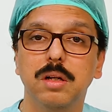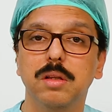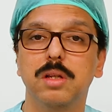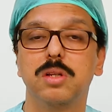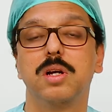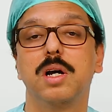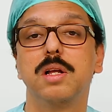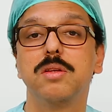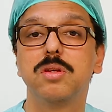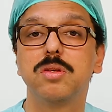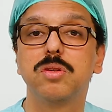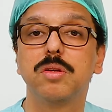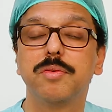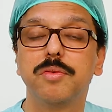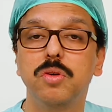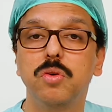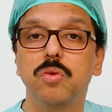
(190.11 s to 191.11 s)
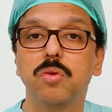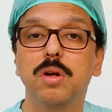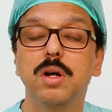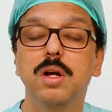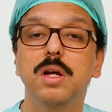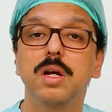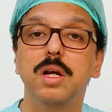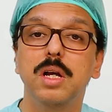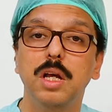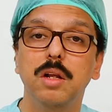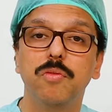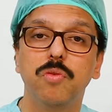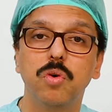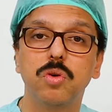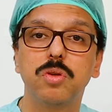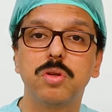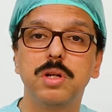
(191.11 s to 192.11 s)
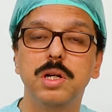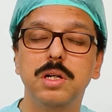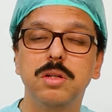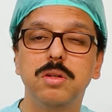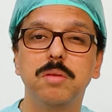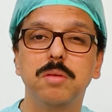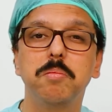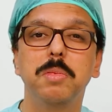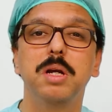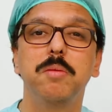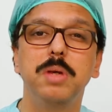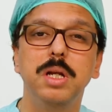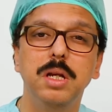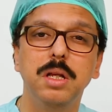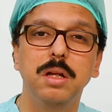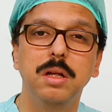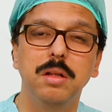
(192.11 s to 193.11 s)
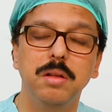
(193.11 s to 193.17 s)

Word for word: the chances of cure in fourth stage may be